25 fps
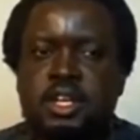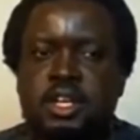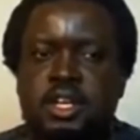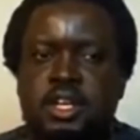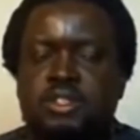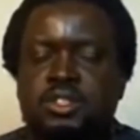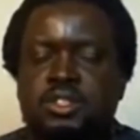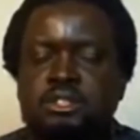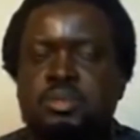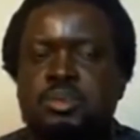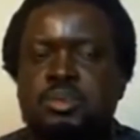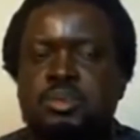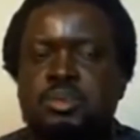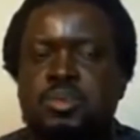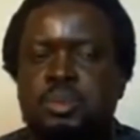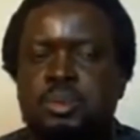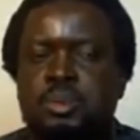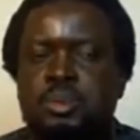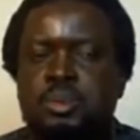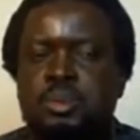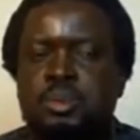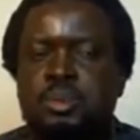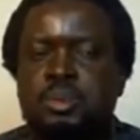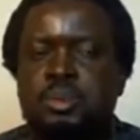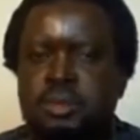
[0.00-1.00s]
They were just
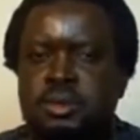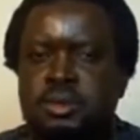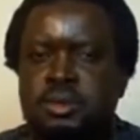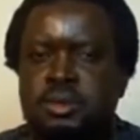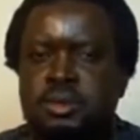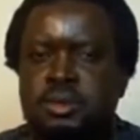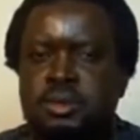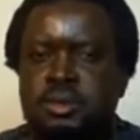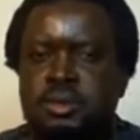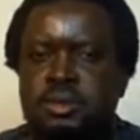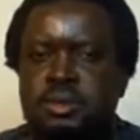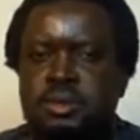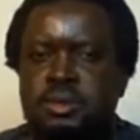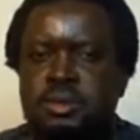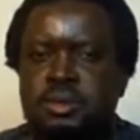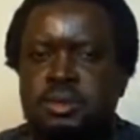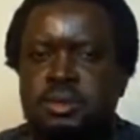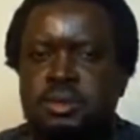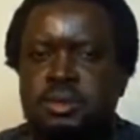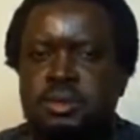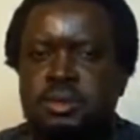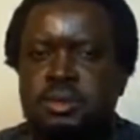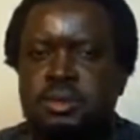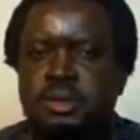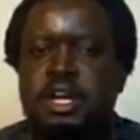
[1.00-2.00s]
hoping that the
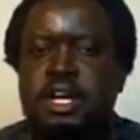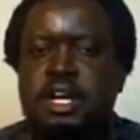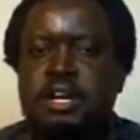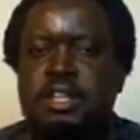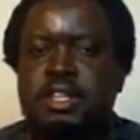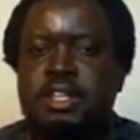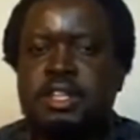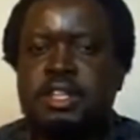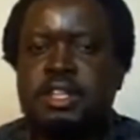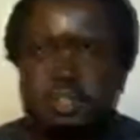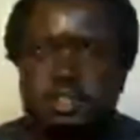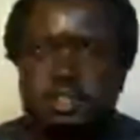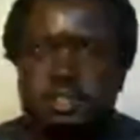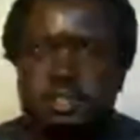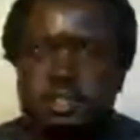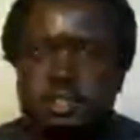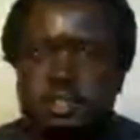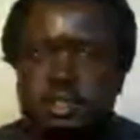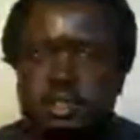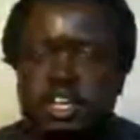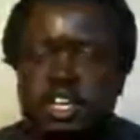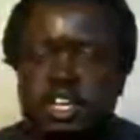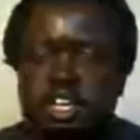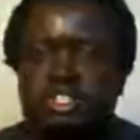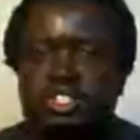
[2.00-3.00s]
leaders would change
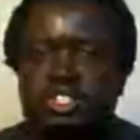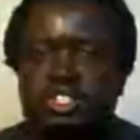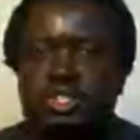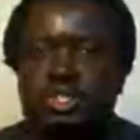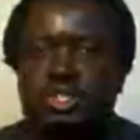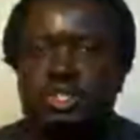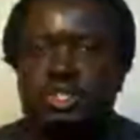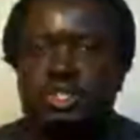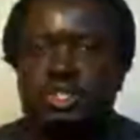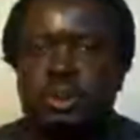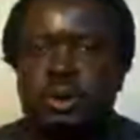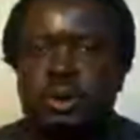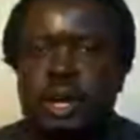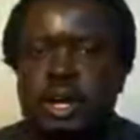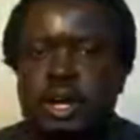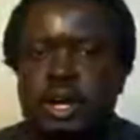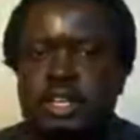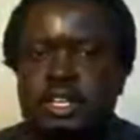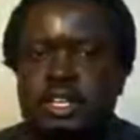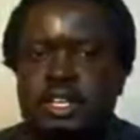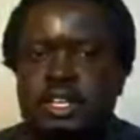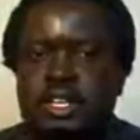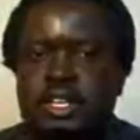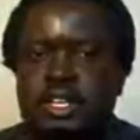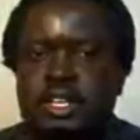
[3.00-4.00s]
things and
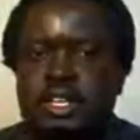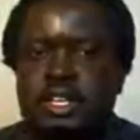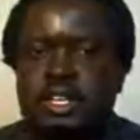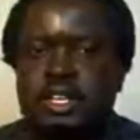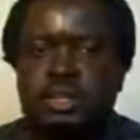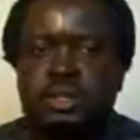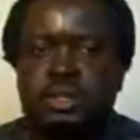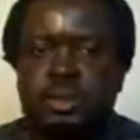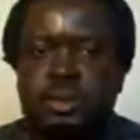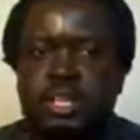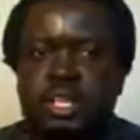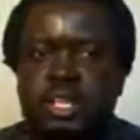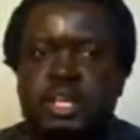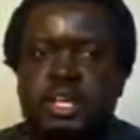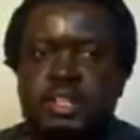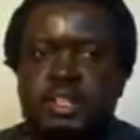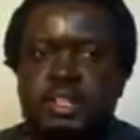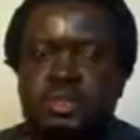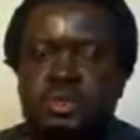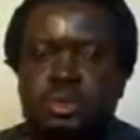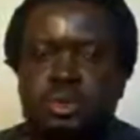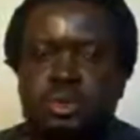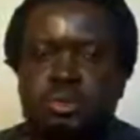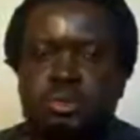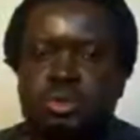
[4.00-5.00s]
show us the way
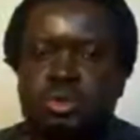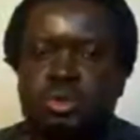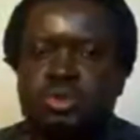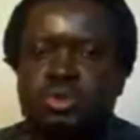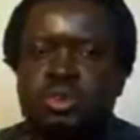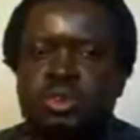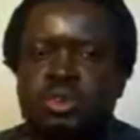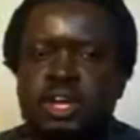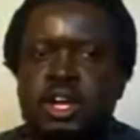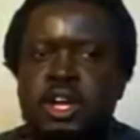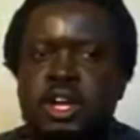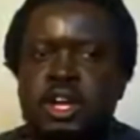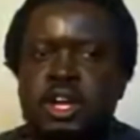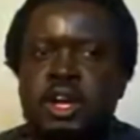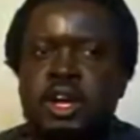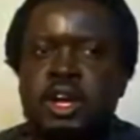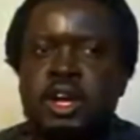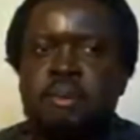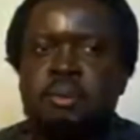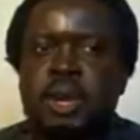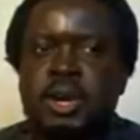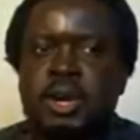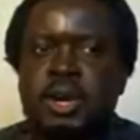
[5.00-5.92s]
that things will improve.